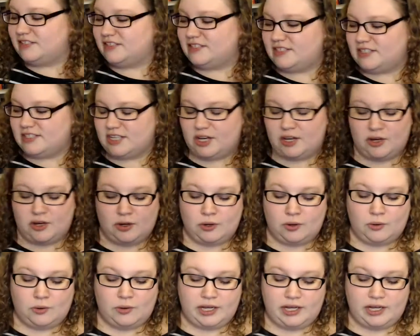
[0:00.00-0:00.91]

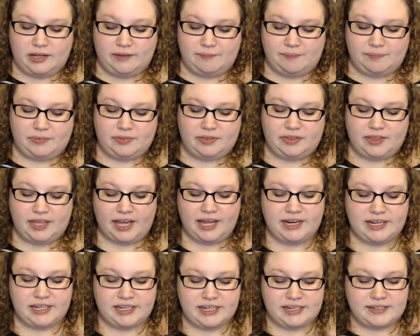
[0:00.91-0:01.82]
so
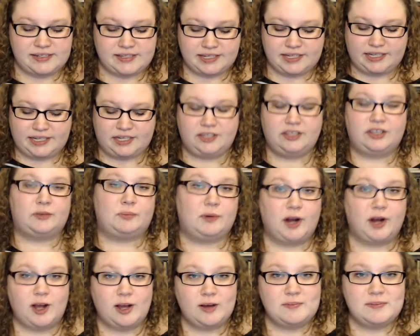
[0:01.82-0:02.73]
that is the end of the
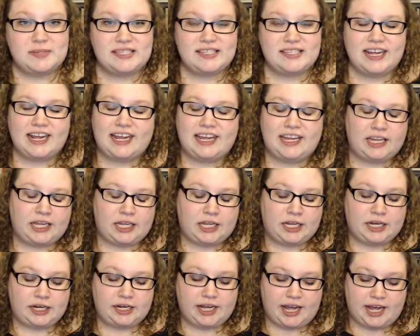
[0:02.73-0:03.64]
prompts
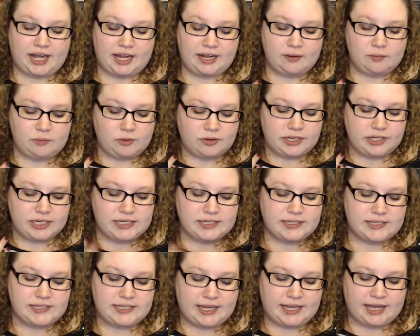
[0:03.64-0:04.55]
and I'm going
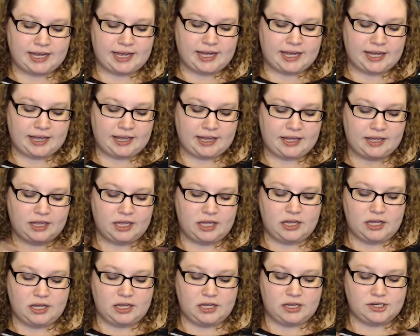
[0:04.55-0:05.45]
to tag
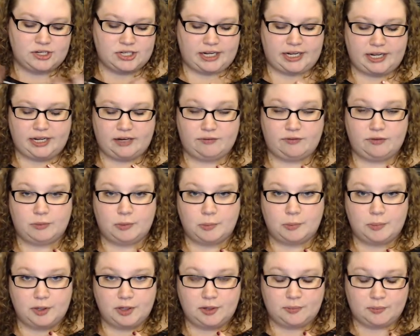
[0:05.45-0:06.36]
Shyanne from The
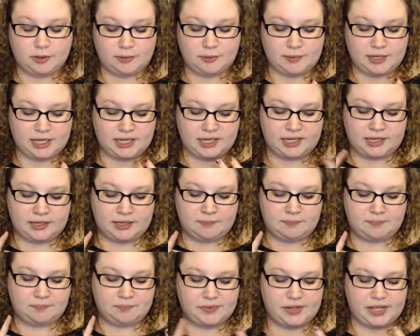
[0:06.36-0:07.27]
Book Mermaid,
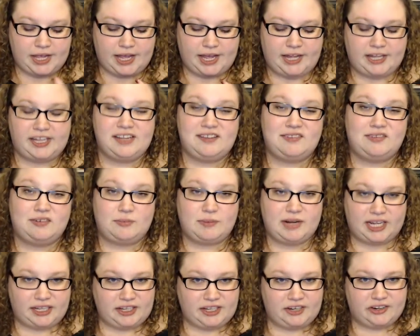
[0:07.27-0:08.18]
Alli from
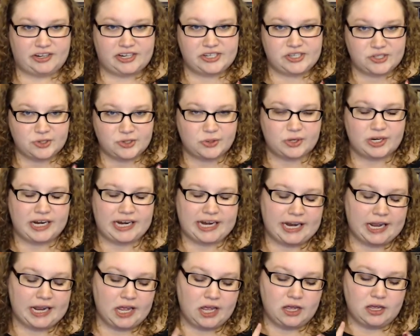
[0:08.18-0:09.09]
Allie Gray's
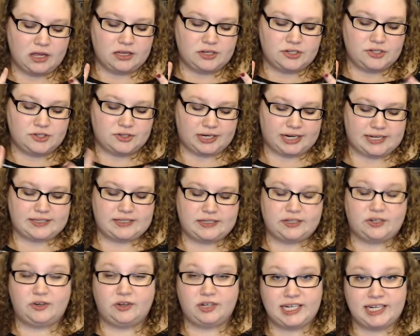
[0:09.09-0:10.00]
Story,
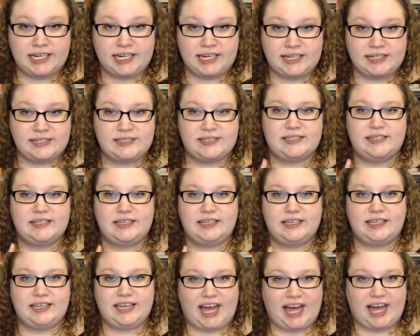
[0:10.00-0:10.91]
Jurassic Reads,
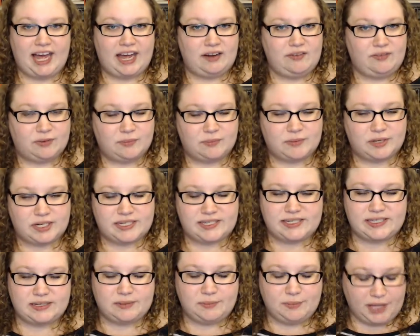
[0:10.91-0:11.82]
Kat from
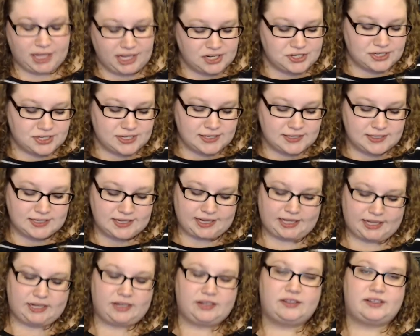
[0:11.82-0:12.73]
Rustic Pages,
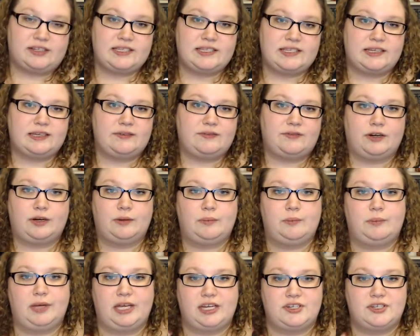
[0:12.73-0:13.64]
and Alyssa from
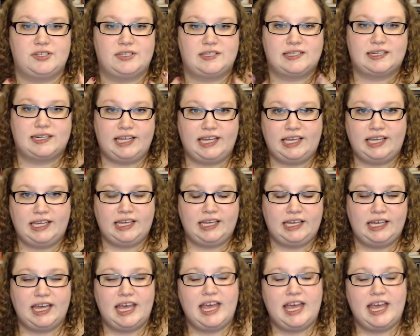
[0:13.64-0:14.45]
Pages and in Ink.